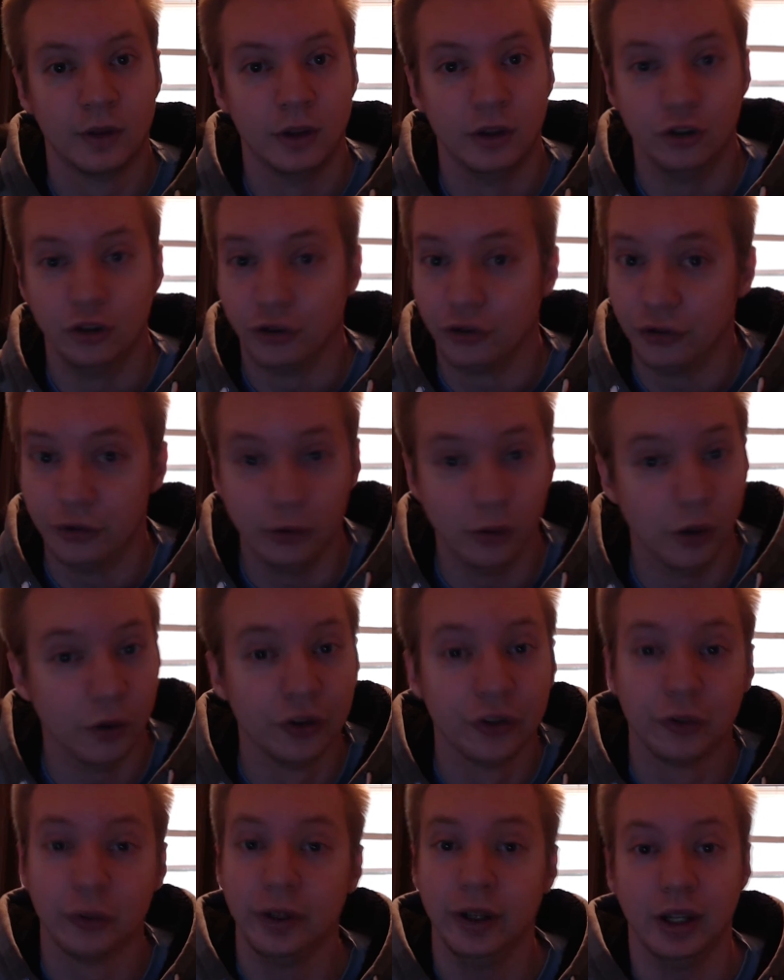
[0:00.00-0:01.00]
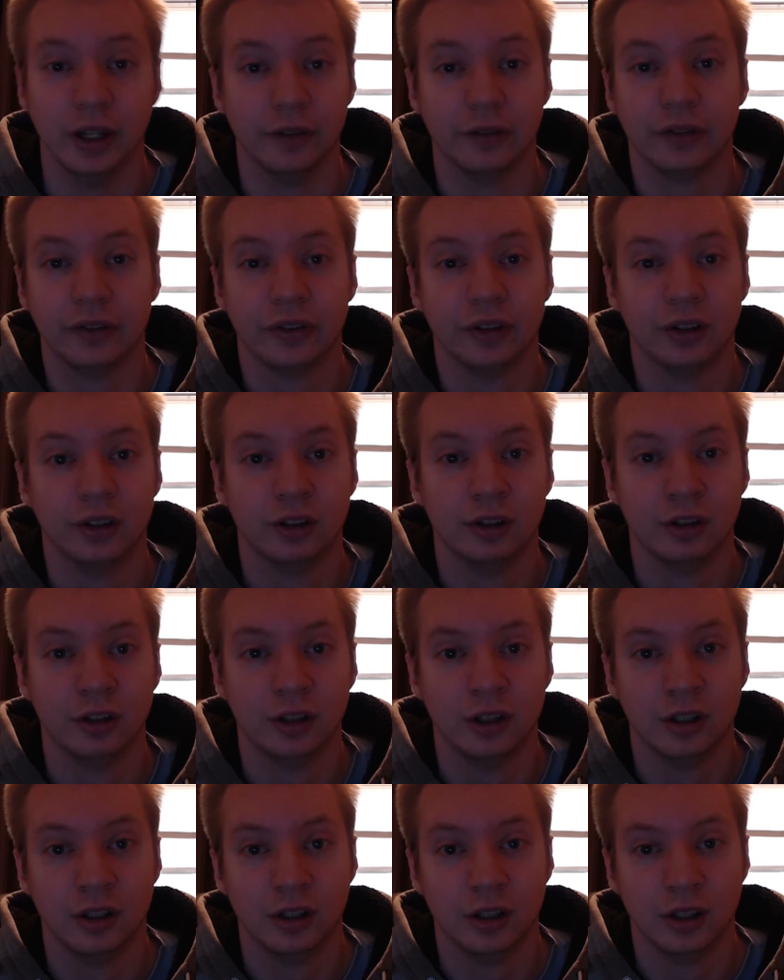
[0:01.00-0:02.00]
Just do those 3 lifts.
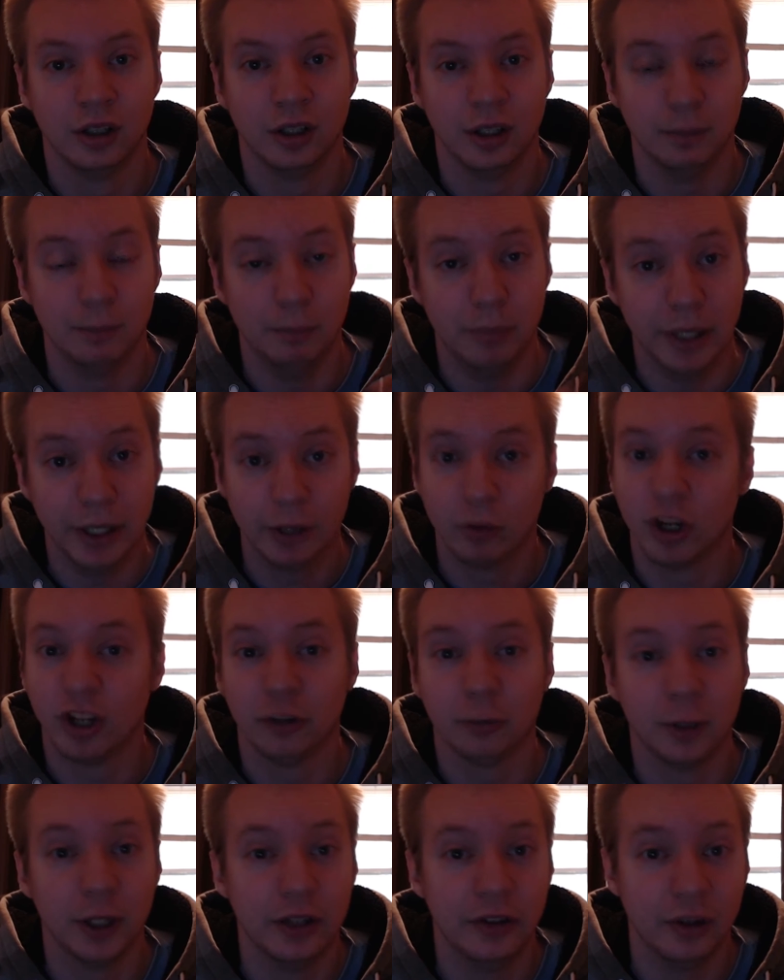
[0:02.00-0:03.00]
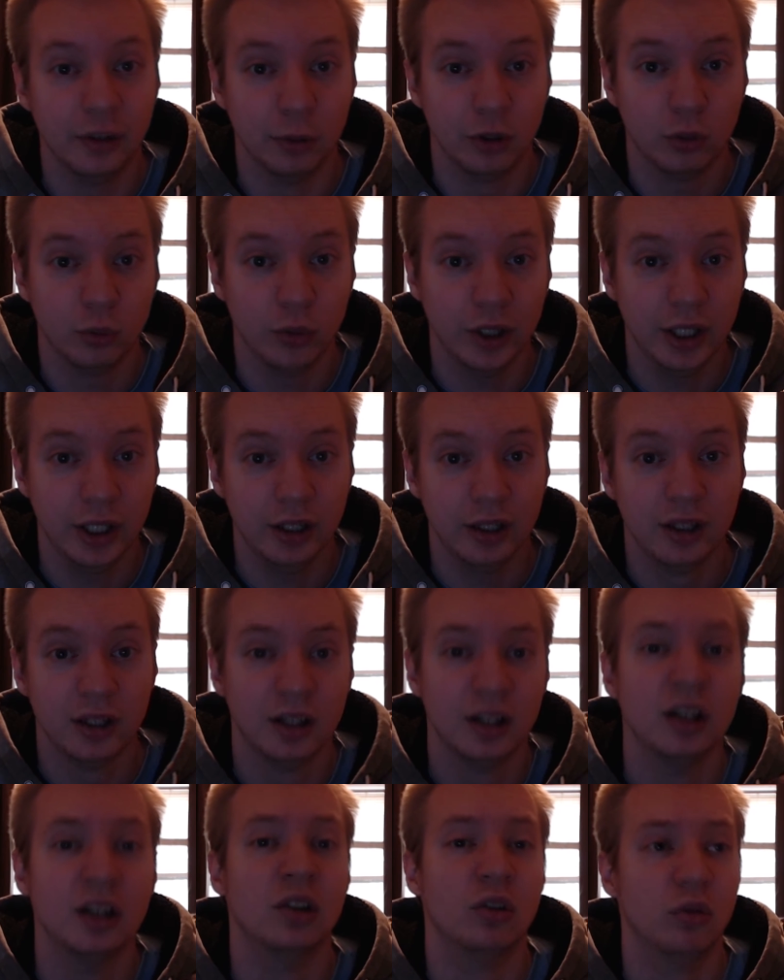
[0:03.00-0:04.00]
Big rest periods in between,
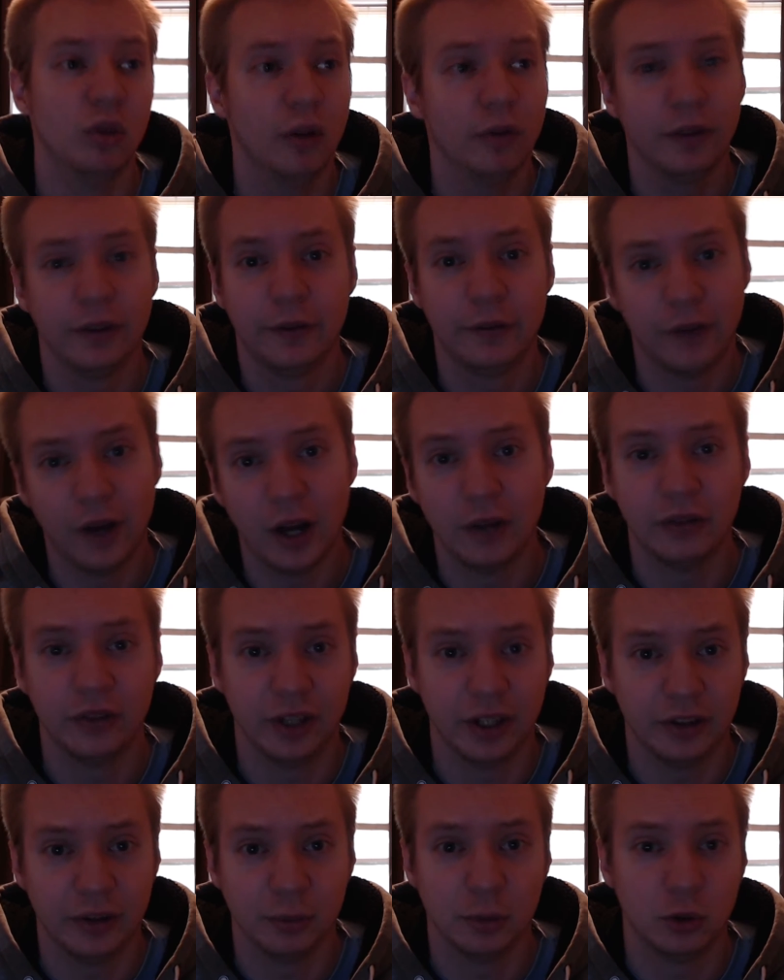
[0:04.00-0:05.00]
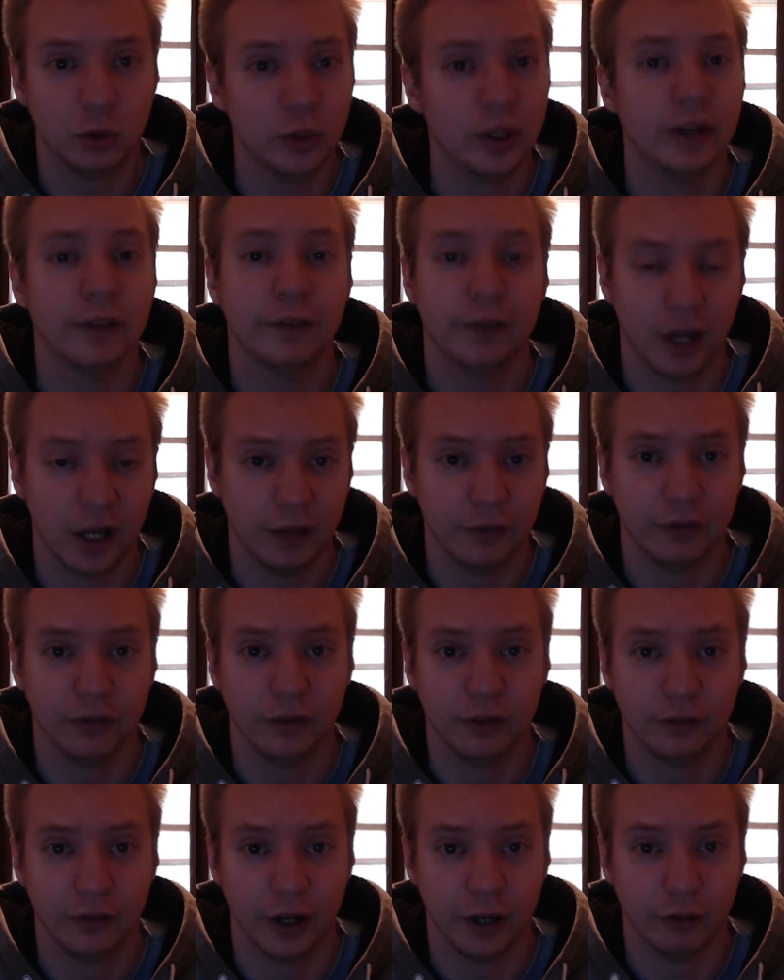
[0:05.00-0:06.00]
roughly 5 sets in between of
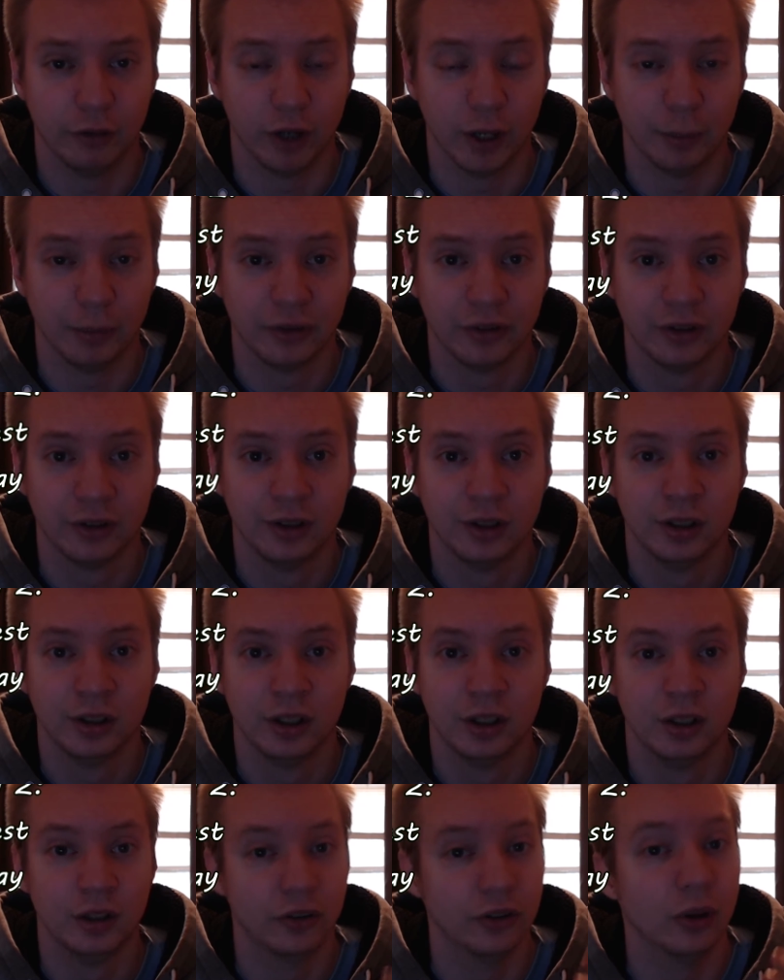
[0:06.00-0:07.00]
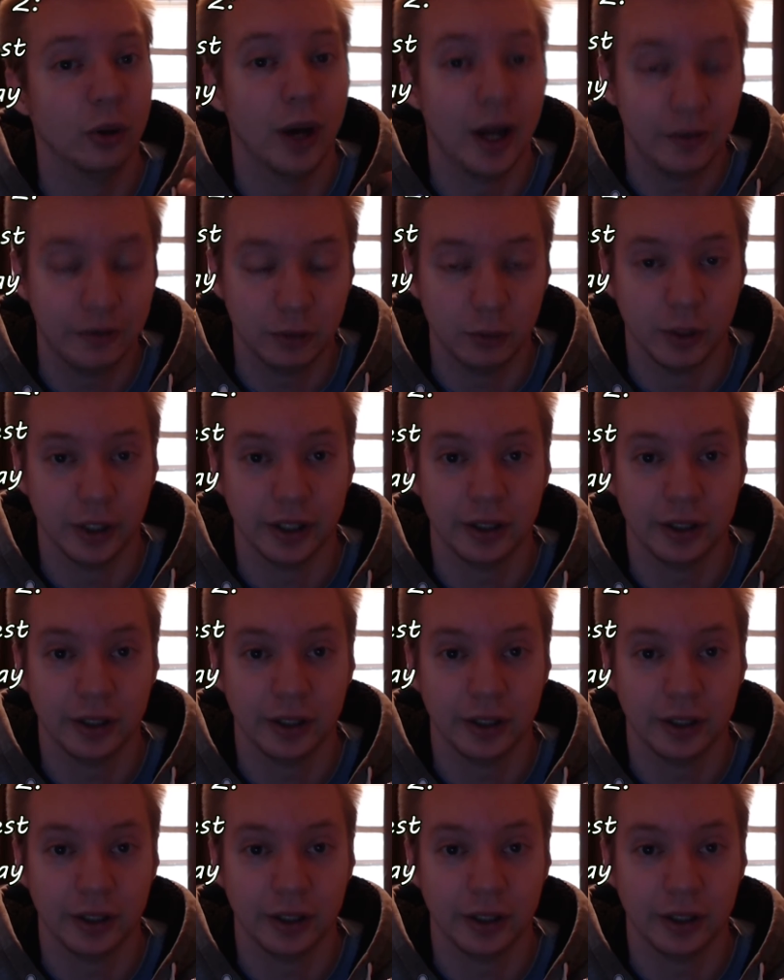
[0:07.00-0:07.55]
5 reps. So heavyweight.